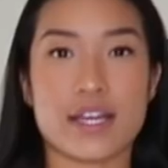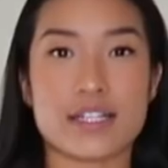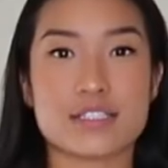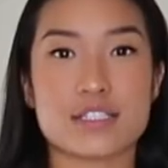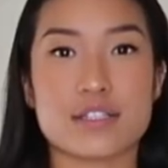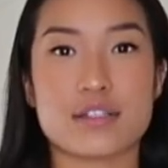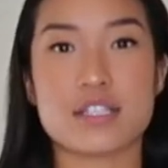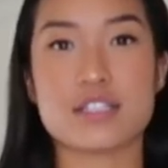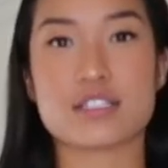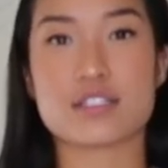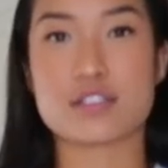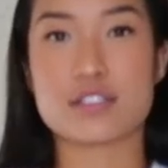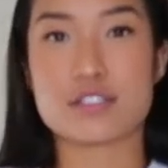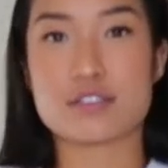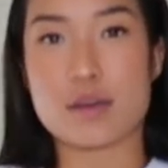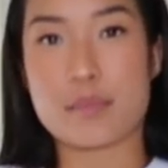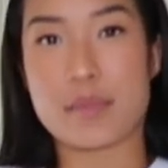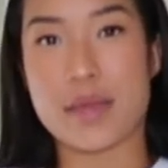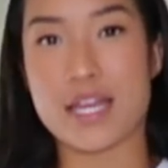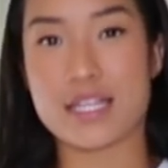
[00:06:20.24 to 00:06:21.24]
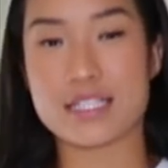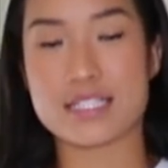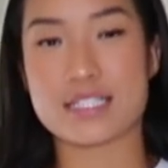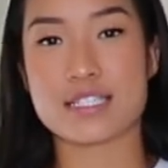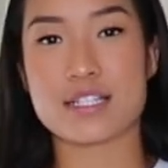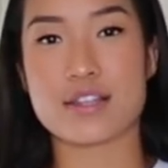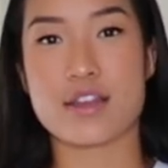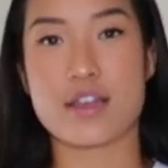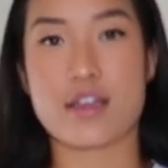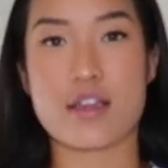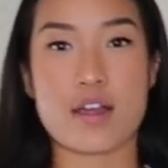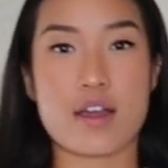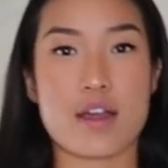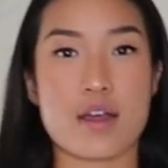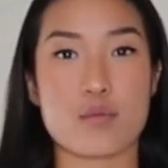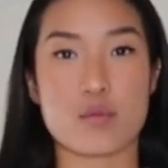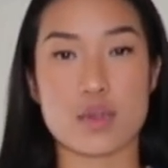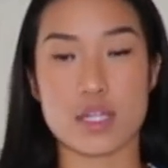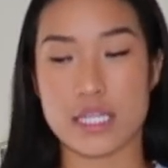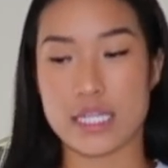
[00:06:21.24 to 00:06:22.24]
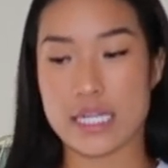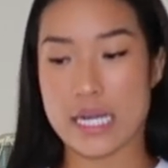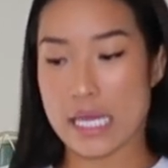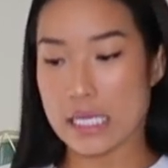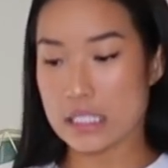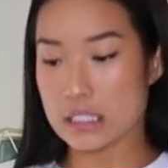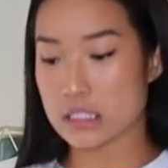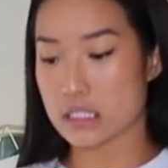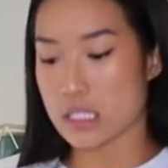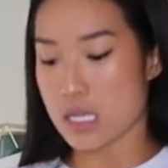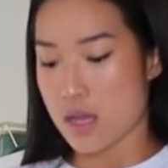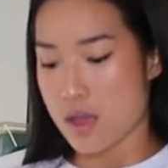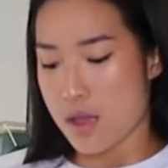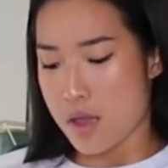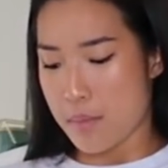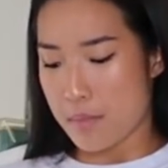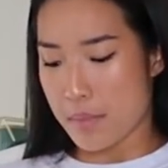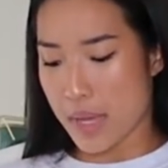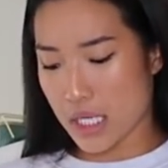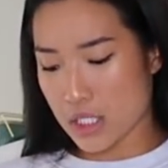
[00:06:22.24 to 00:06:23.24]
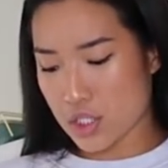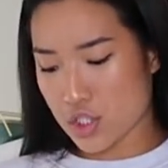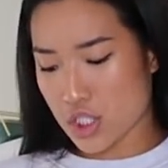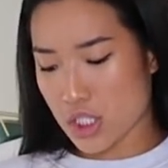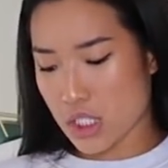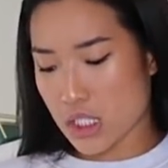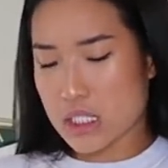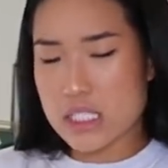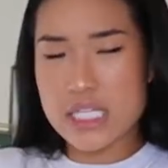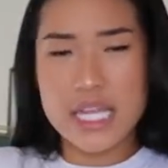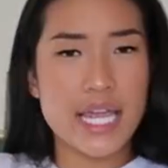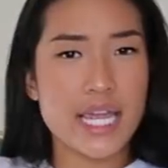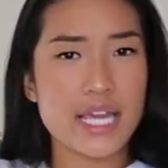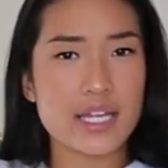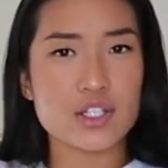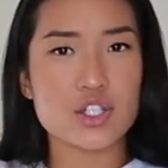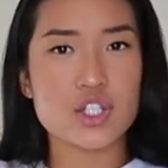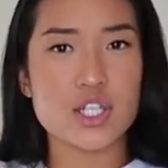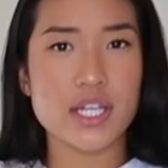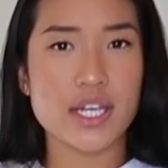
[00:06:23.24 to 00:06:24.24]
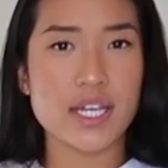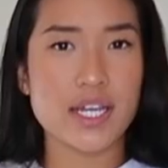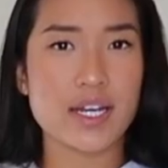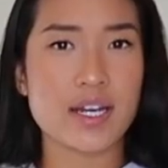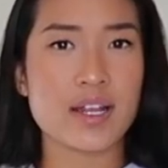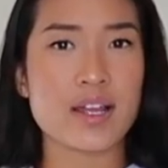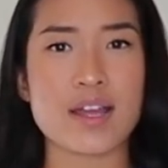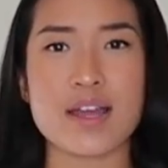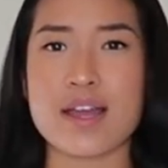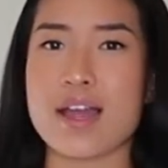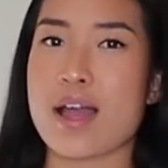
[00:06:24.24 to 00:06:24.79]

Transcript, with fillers: Okay, so these are the sweatpants. They're a really nice beigey tan shade.